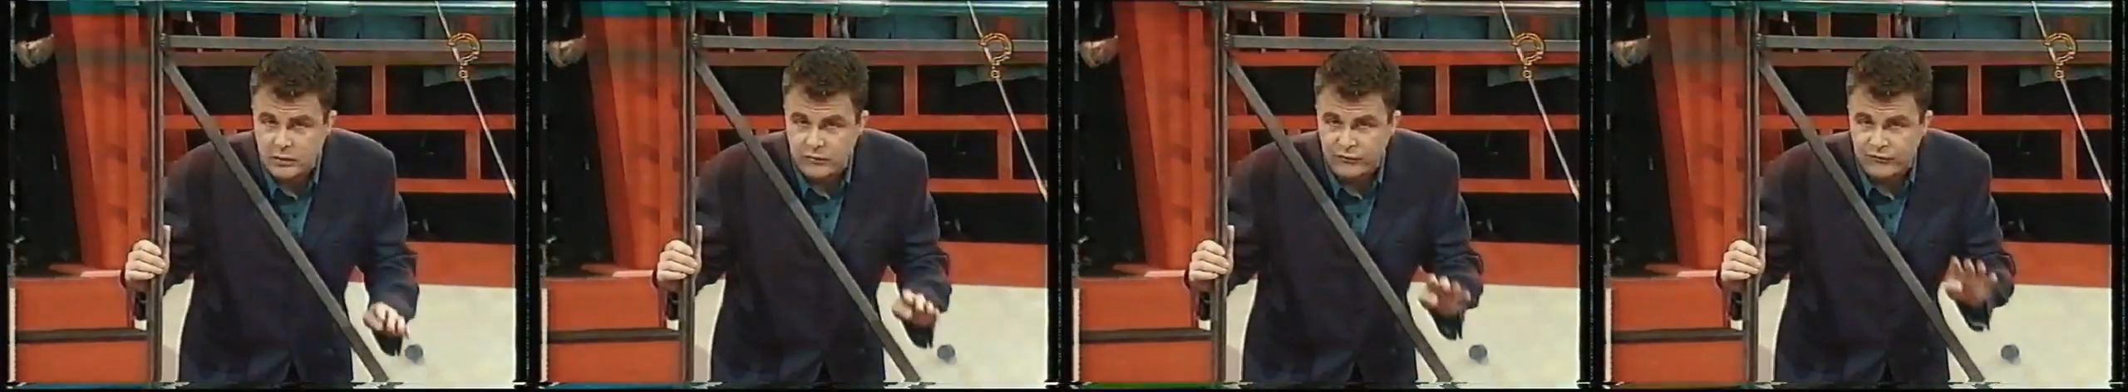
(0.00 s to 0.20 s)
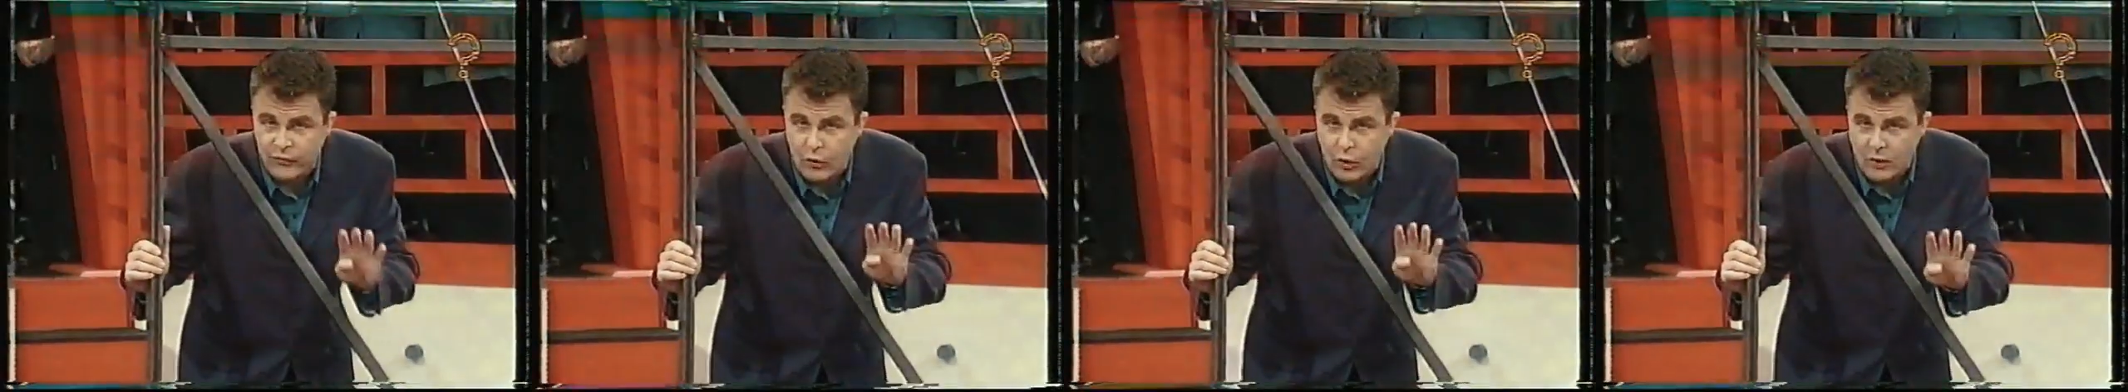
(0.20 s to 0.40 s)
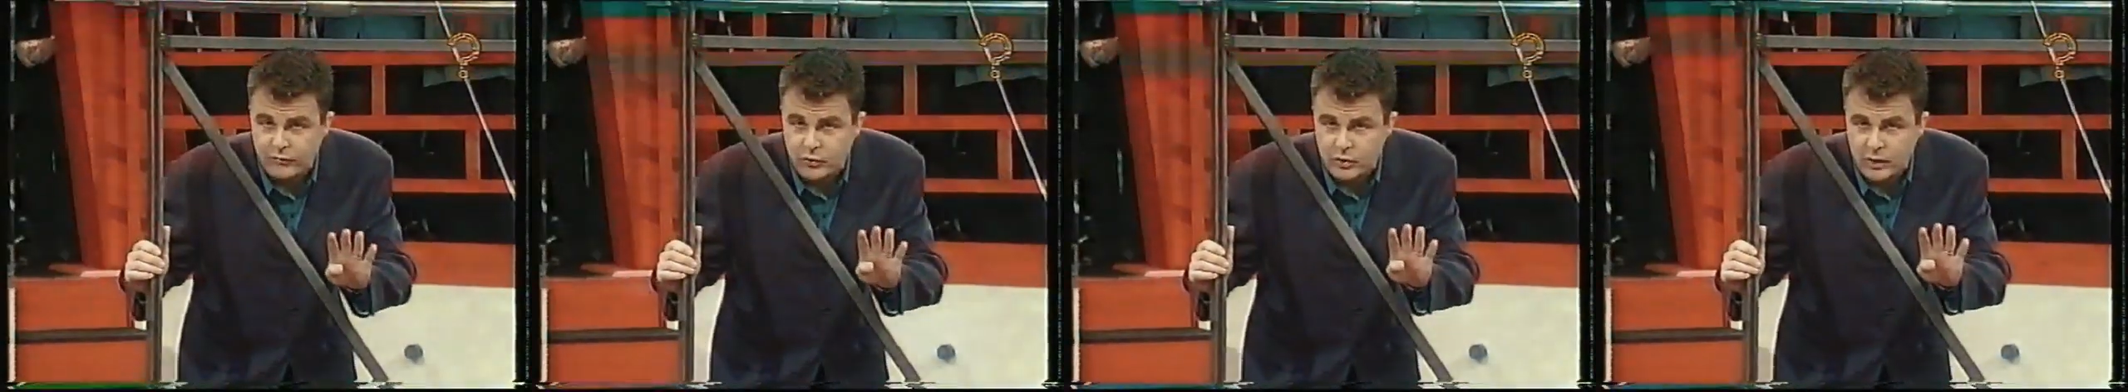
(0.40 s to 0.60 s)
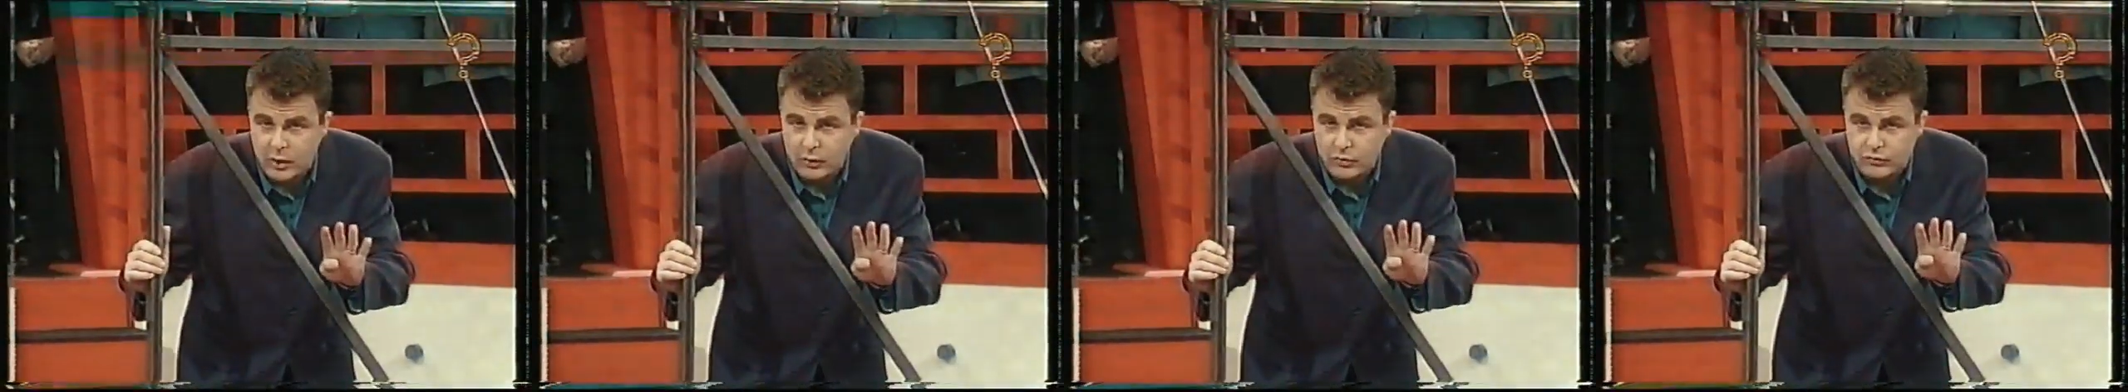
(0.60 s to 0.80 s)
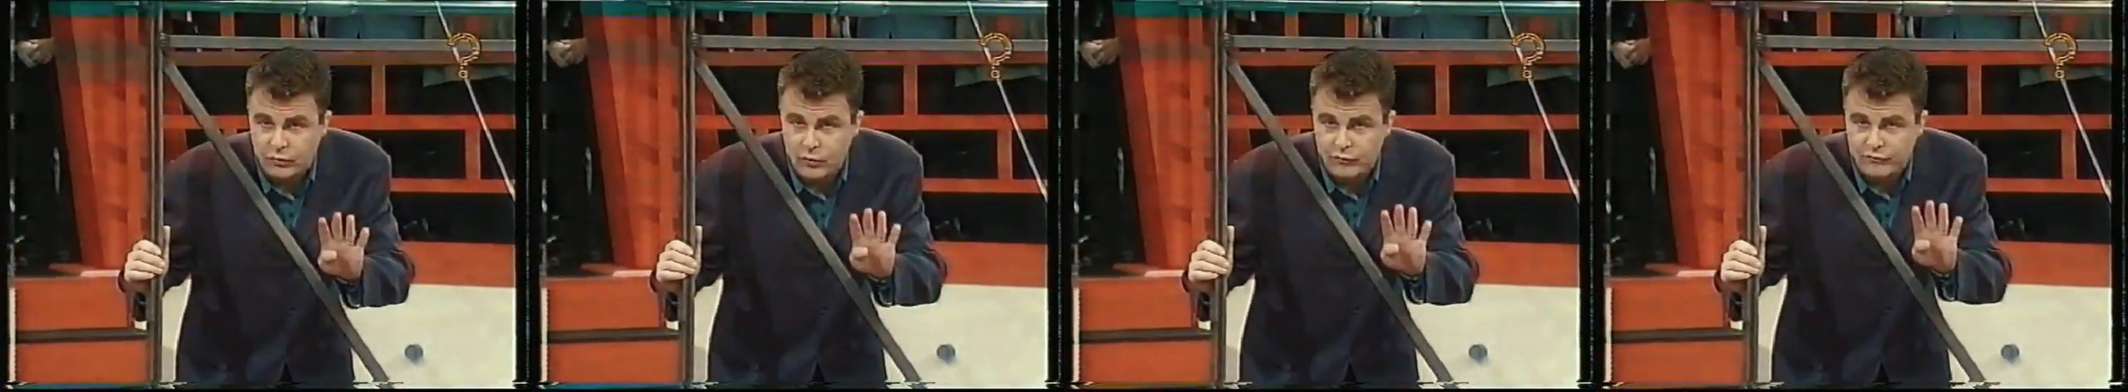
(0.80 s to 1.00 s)
four of you go
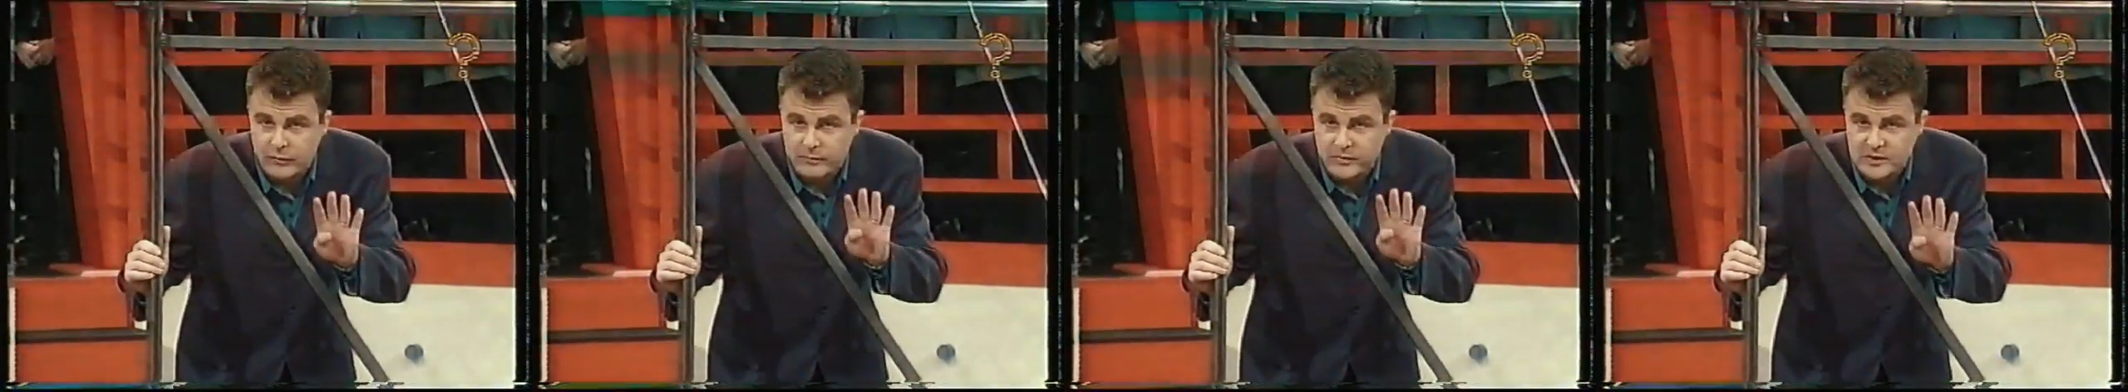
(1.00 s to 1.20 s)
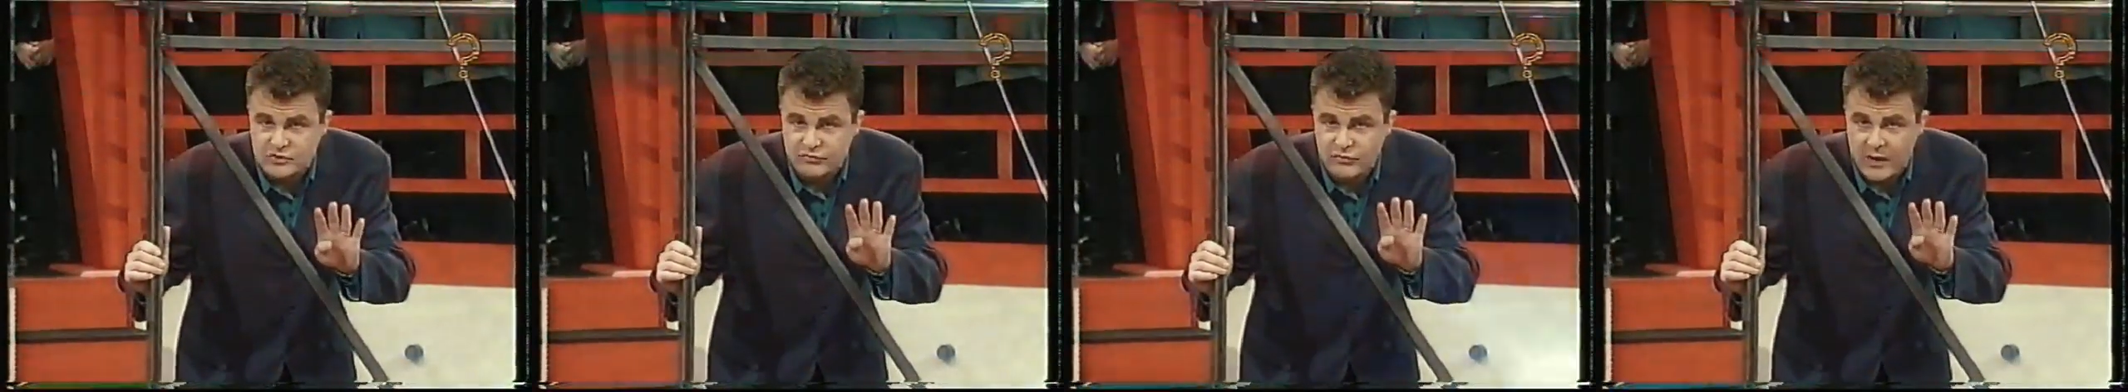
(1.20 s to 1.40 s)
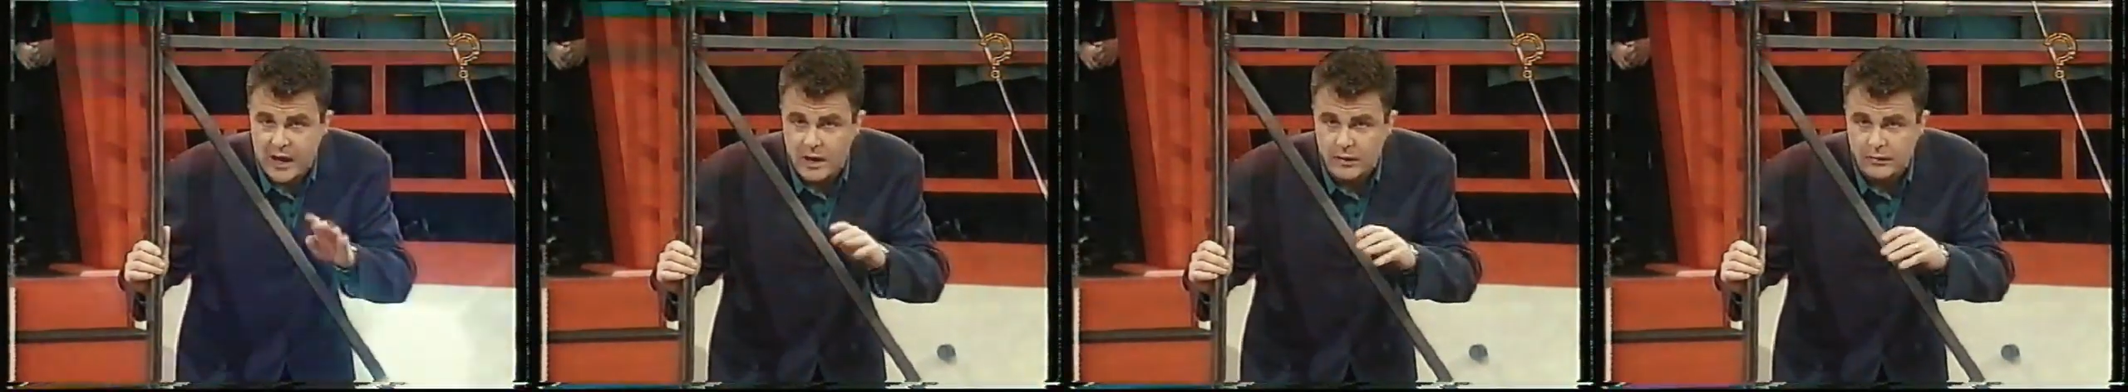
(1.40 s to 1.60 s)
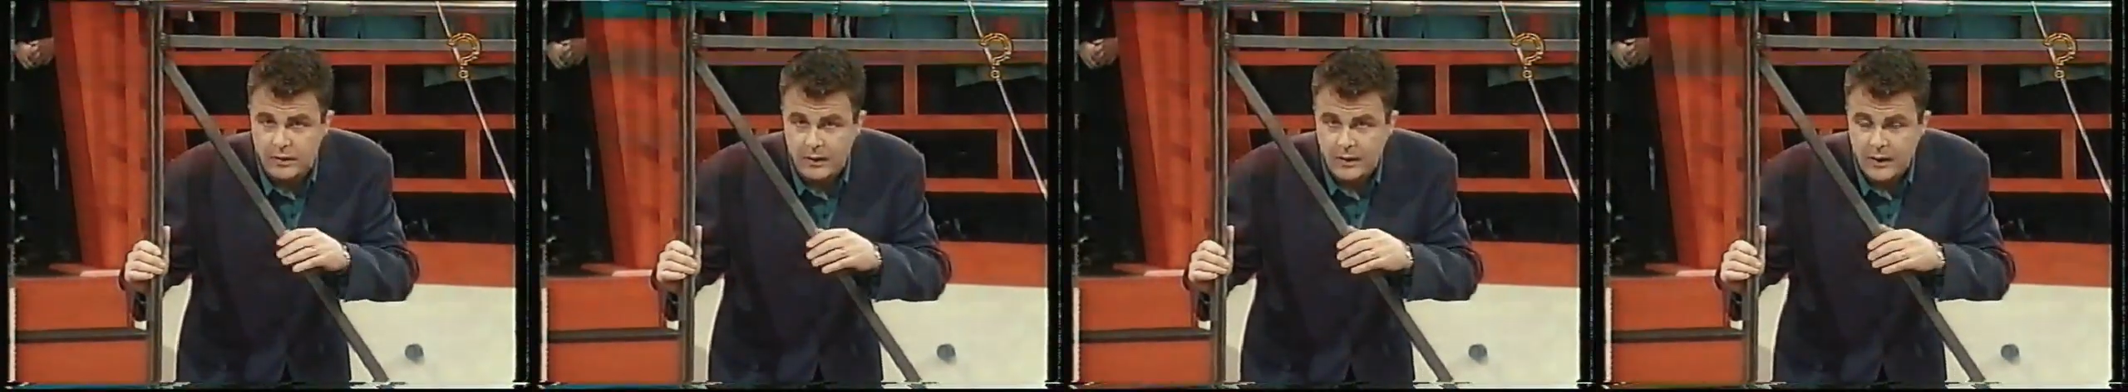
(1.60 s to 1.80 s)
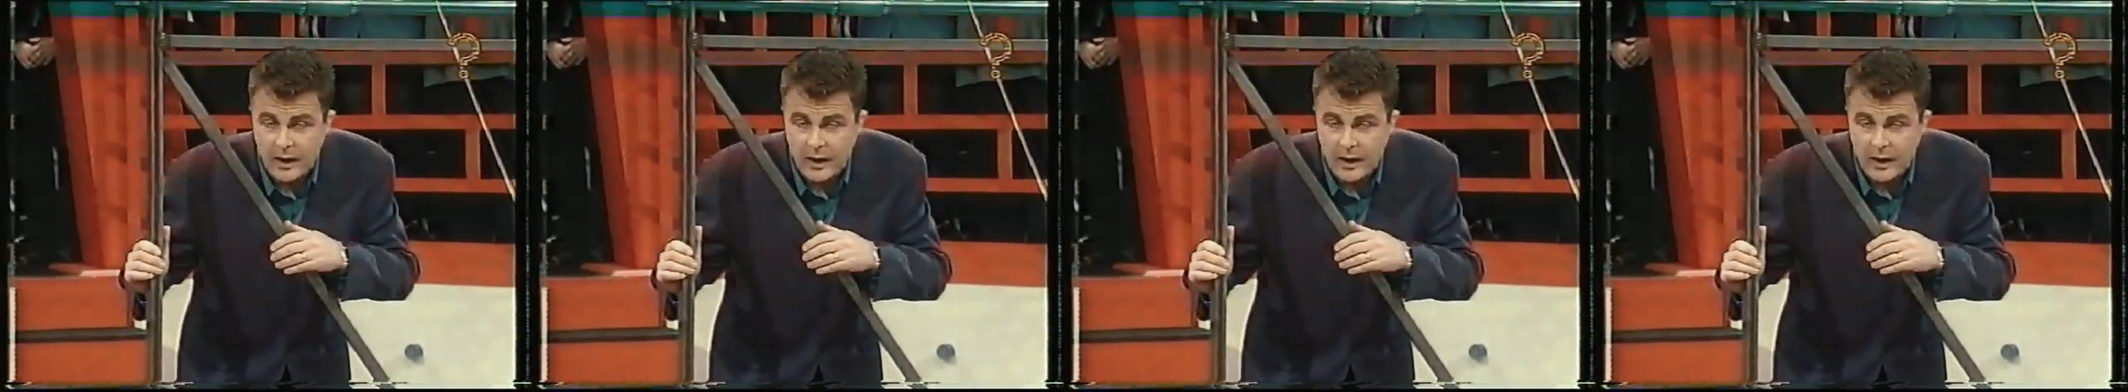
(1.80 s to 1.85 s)
through from this round.